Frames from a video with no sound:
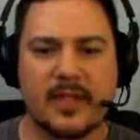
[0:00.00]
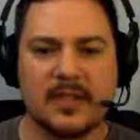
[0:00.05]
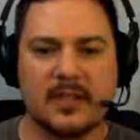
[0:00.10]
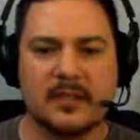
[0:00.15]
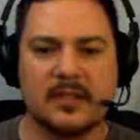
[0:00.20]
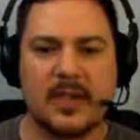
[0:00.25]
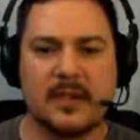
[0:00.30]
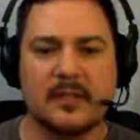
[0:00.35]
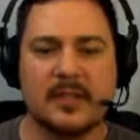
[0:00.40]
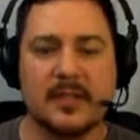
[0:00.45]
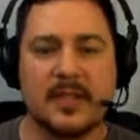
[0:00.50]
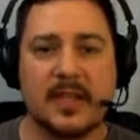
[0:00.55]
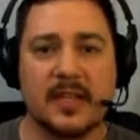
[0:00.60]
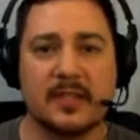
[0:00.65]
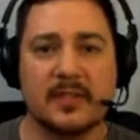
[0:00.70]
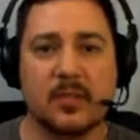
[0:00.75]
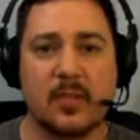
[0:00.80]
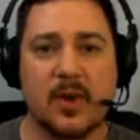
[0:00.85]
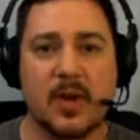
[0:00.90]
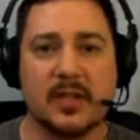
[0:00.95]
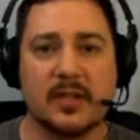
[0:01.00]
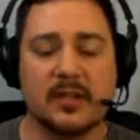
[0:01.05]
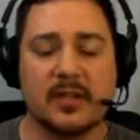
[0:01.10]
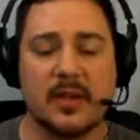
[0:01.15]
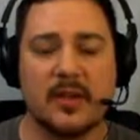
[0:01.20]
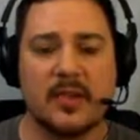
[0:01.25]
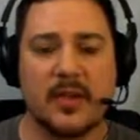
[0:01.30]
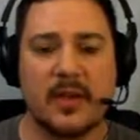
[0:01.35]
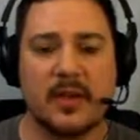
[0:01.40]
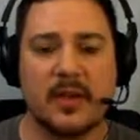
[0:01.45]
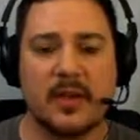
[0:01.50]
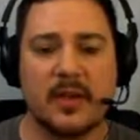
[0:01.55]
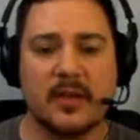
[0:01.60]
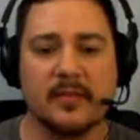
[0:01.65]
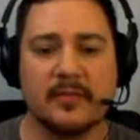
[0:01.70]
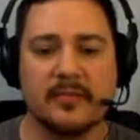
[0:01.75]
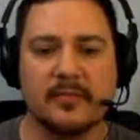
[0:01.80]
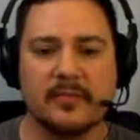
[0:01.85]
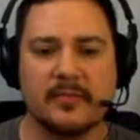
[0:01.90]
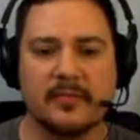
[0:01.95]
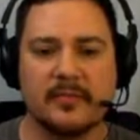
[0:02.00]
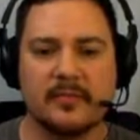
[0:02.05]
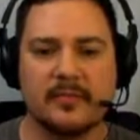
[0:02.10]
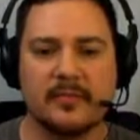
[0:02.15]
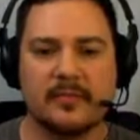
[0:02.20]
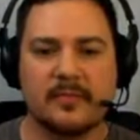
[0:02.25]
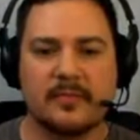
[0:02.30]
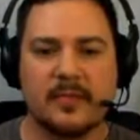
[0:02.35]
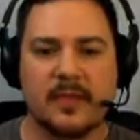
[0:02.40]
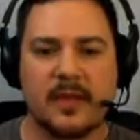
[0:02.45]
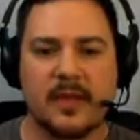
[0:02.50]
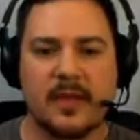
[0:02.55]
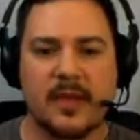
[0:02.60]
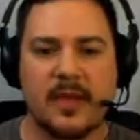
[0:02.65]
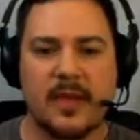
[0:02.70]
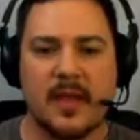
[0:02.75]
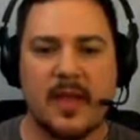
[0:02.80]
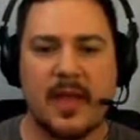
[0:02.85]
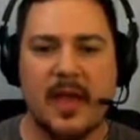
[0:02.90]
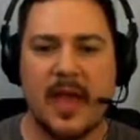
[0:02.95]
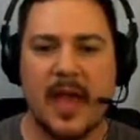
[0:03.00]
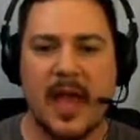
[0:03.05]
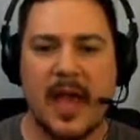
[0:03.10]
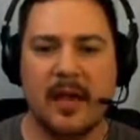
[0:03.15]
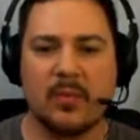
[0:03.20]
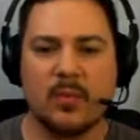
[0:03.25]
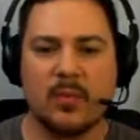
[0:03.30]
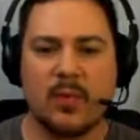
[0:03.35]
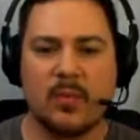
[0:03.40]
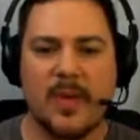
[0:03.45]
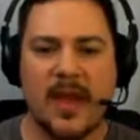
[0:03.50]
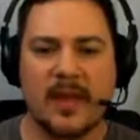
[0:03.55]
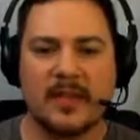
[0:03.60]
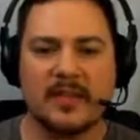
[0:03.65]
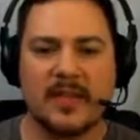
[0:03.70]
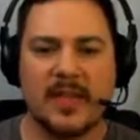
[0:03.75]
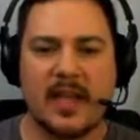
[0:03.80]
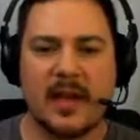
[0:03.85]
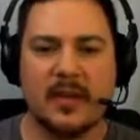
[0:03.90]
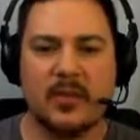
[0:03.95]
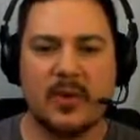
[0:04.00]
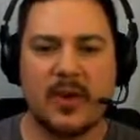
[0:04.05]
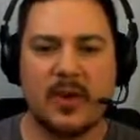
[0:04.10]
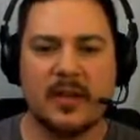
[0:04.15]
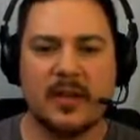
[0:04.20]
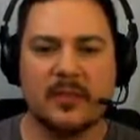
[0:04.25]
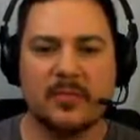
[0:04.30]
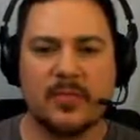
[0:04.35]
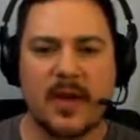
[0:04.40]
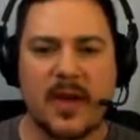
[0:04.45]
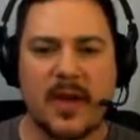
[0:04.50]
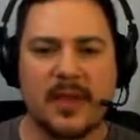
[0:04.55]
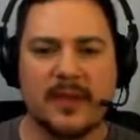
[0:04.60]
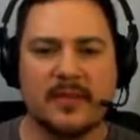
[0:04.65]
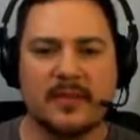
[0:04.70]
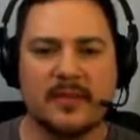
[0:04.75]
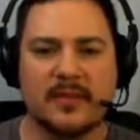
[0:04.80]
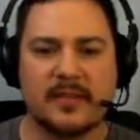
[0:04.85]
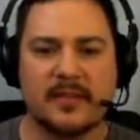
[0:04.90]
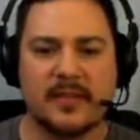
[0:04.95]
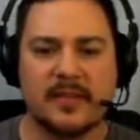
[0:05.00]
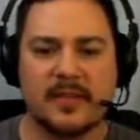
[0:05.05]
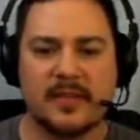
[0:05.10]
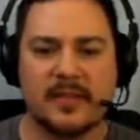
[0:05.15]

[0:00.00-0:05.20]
Sometimes it takes a while to load in here. And we're back to Kanwar Enterprise.